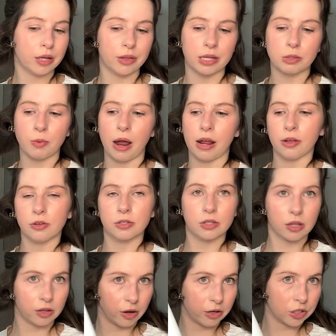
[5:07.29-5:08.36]
And that's why I use
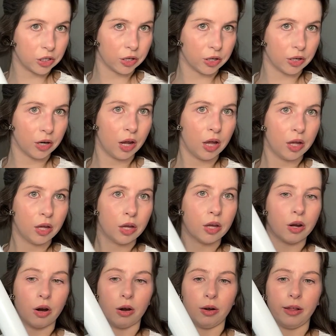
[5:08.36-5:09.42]
the larger
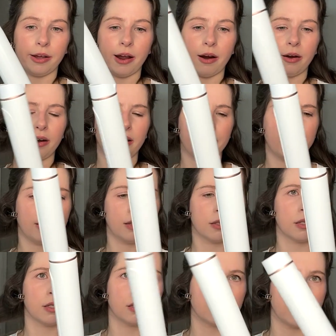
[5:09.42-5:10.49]
curling iron. I think
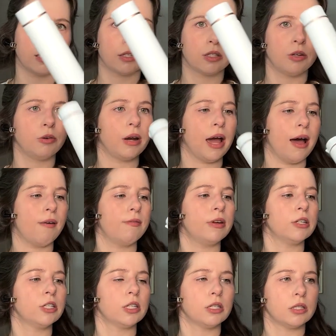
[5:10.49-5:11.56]
this is like 2.5
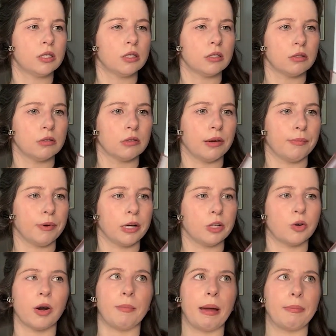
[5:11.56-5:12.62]
inches. I'm pretty
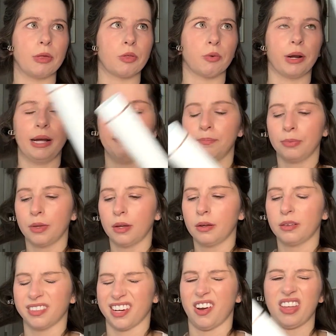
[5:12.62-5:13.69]
sure it might be 3.
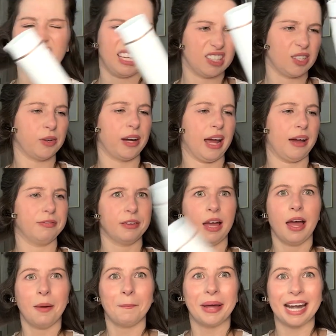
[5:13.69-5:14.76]
No, I think it's 2.5.
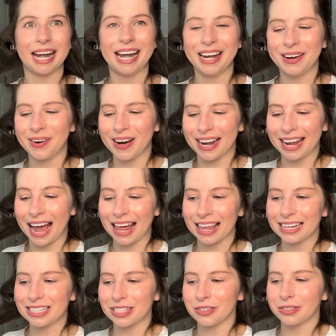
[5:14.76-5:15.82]
But anyway, I
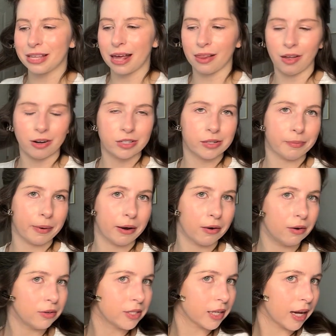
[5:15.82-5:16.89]
like to use that larger
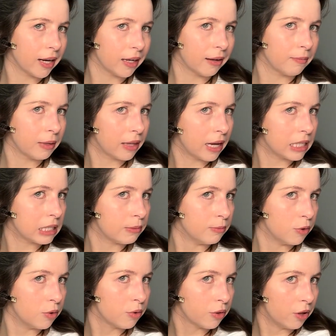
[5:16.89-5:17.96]
barrel to kind of give me that
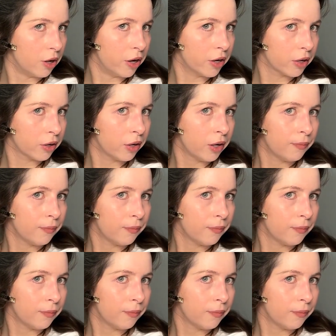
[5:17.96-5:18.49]
smooth look.